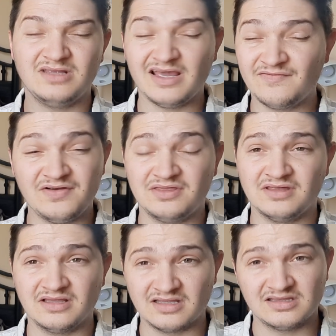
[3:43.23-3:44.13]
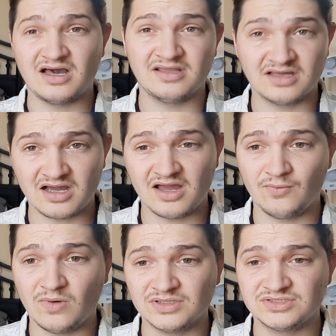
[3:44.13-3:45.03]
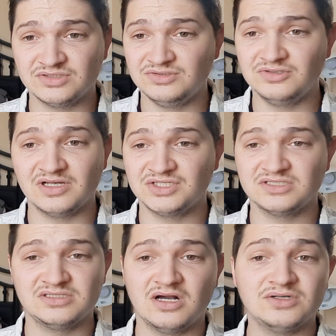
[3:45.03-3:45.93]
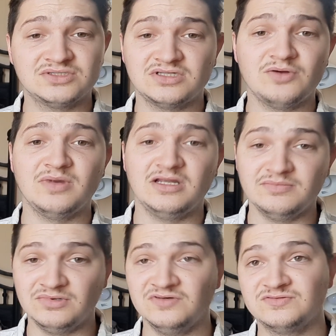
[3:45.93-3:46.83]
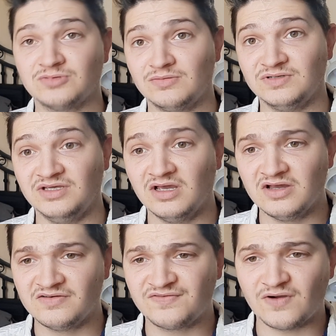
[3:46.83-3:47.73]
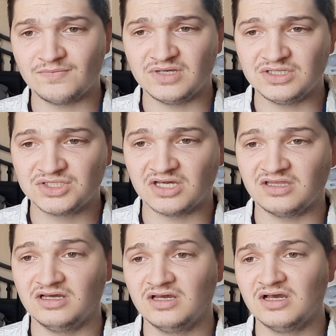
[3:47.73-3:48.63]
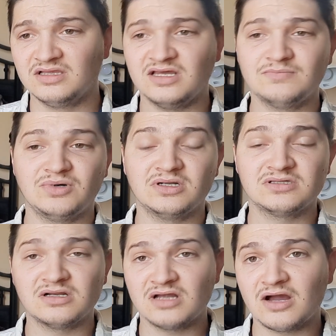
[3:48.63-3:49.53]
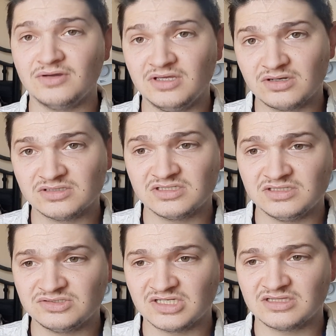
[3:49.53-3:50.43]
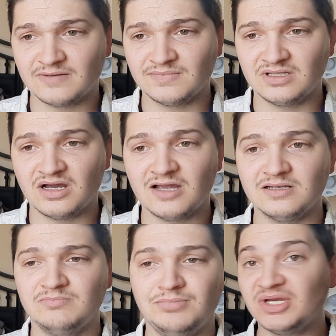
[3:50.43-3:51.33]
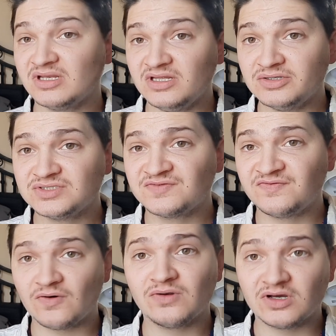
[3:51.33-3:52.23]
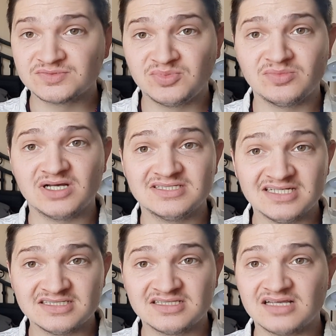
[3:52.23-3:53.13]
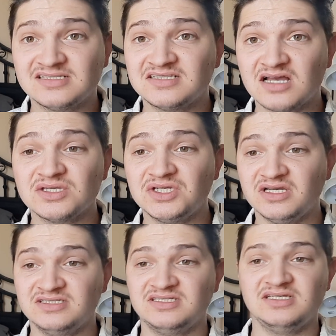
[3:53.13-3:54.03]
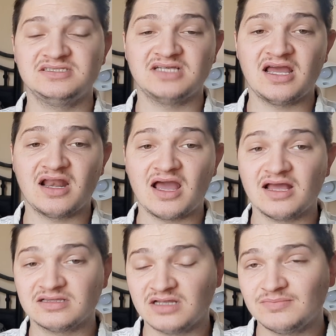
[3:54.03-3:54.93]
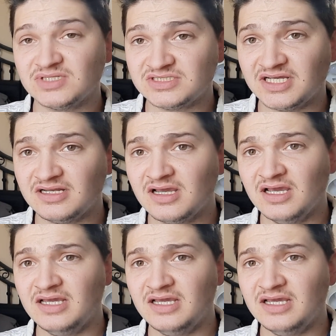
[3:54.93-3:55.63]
everything that the other guy wants to do and just knows so many moves probably from each other. Then Bertrand, he continues at number 9. Big news for Los Pumas is that Sanchez is at number 10.